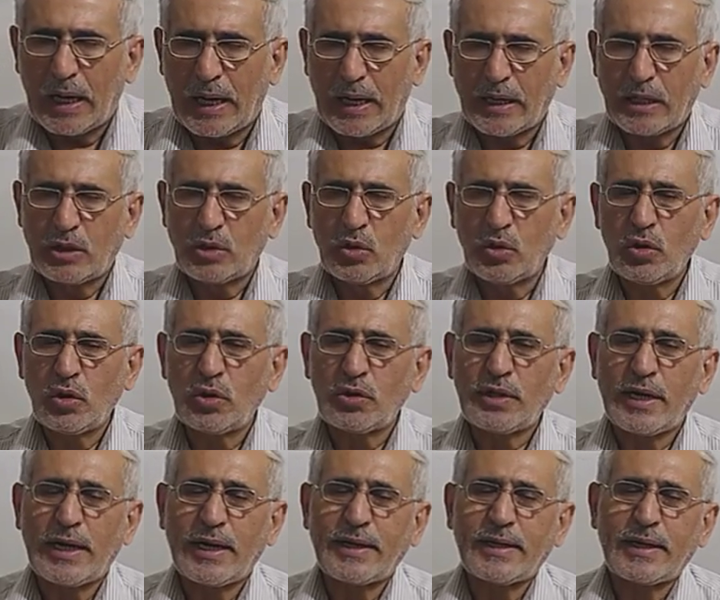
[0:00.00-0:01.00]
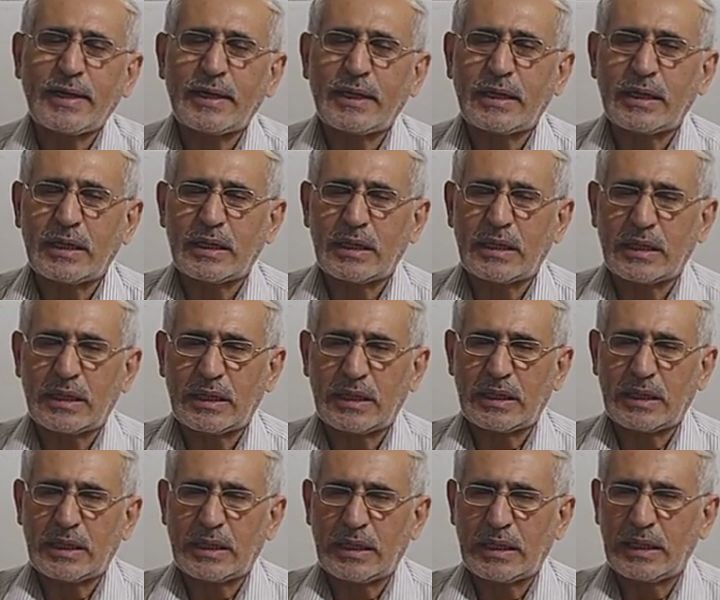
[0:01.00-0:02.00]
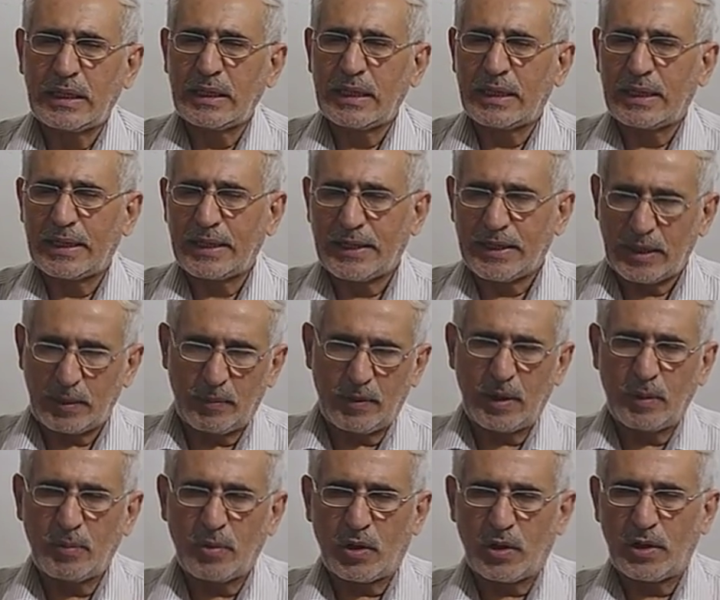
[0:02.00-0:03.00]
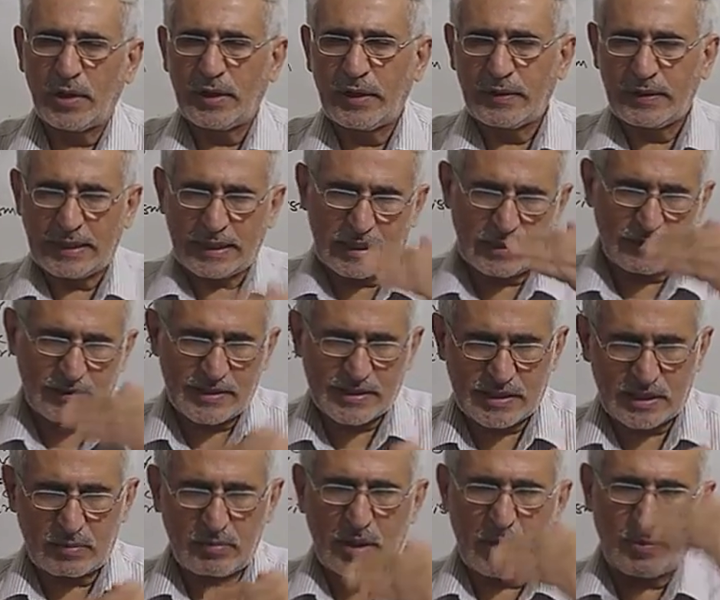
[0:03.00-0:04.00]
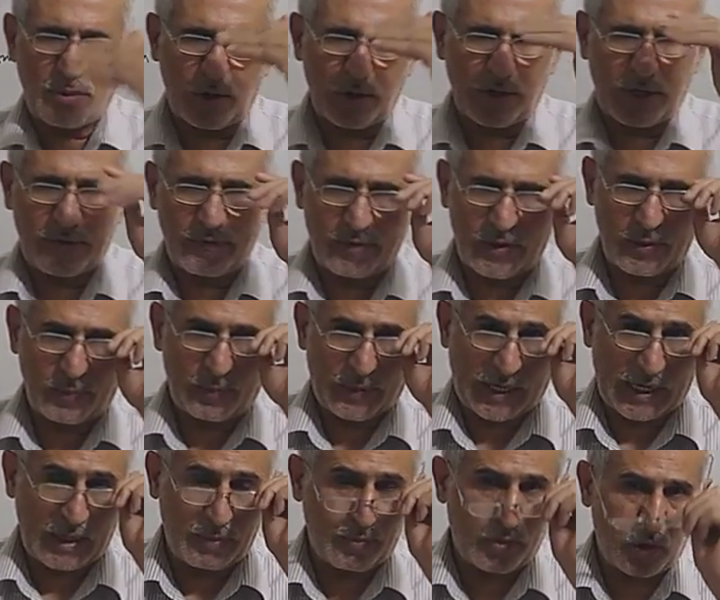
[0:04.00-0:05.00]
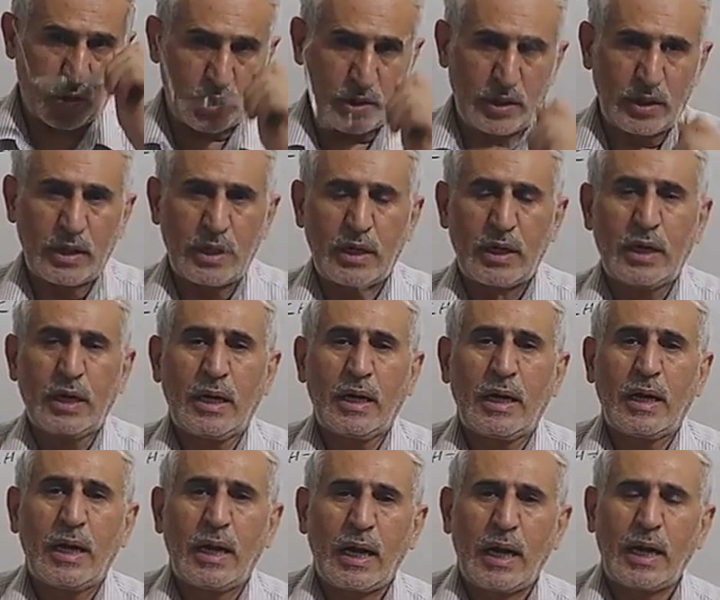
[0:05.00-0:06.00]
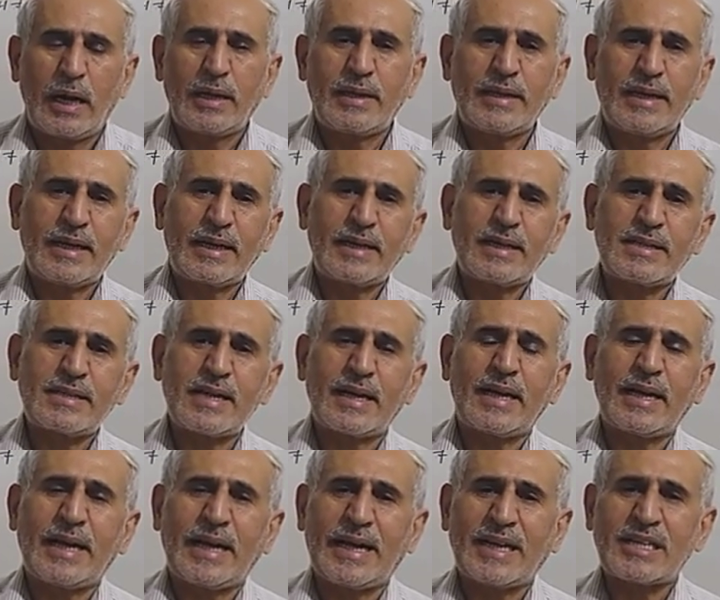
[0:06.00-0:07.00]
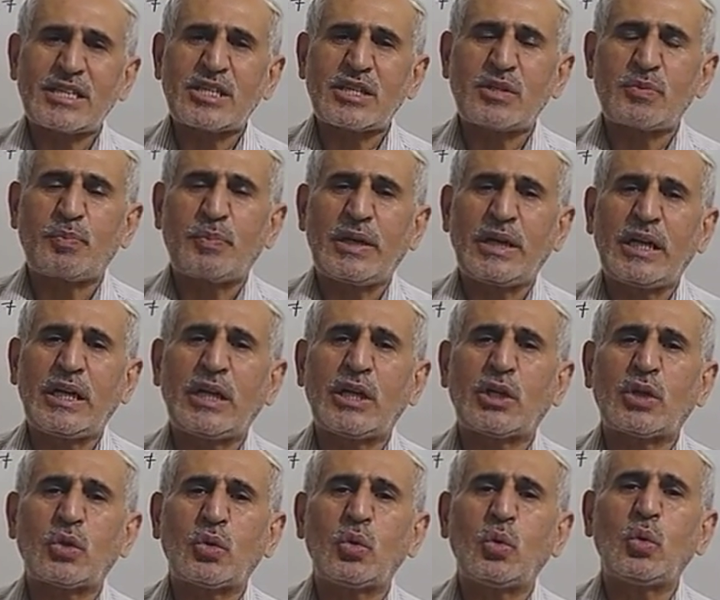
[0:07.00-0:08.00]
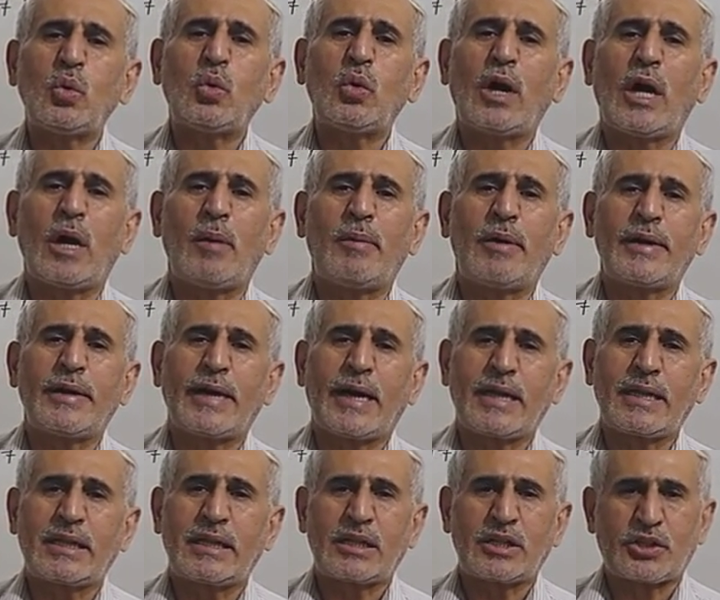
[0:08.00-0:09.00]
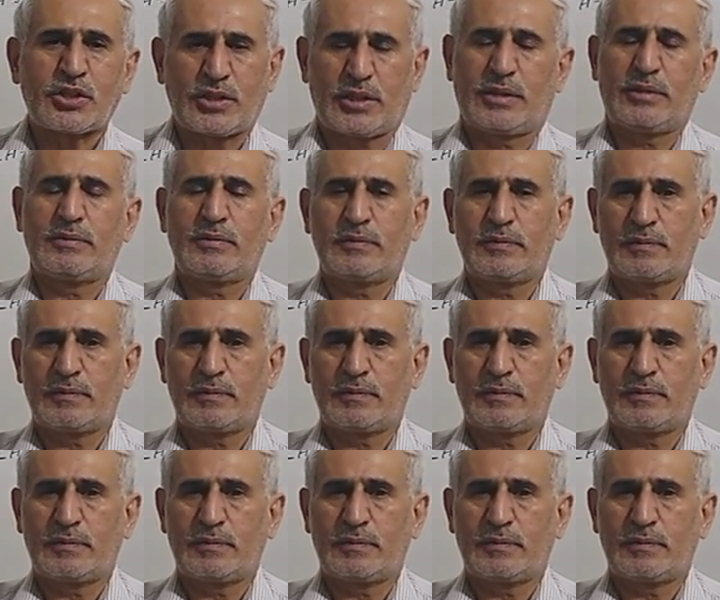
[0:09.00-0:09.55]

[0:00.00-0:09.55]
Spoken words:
And you know that in the double bond, there is one sigma bond and one pi bond, and there is a sp2 hybridization.